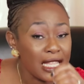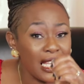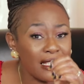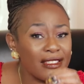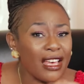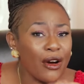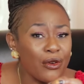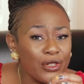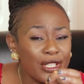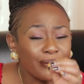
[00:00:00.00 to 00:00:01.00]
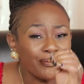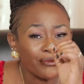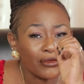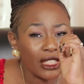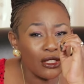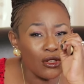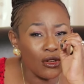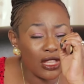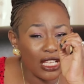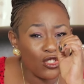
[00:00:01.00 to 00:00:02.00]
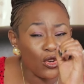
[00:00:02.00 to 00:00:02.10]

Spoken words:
the